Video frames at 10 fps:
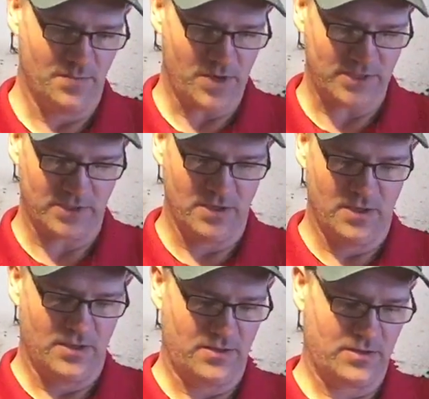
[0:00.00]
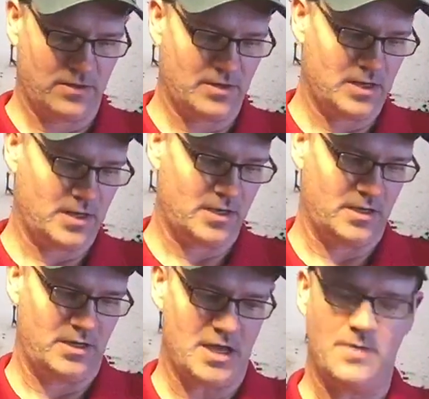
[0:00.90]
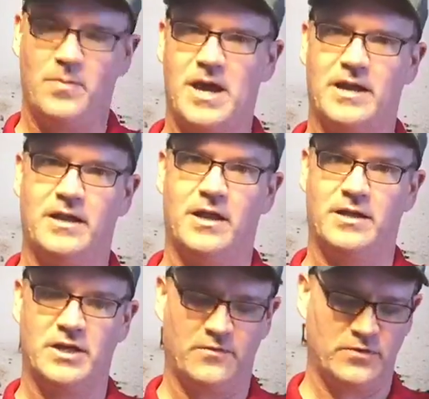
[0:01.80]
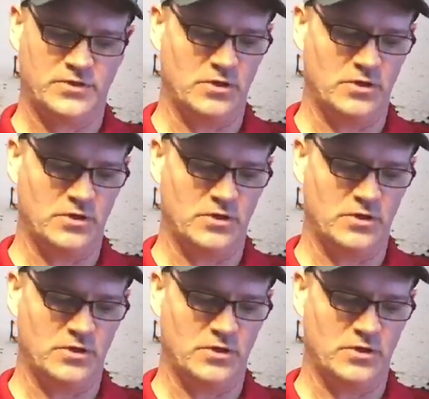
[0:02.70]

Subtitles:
But they're not bad head covers.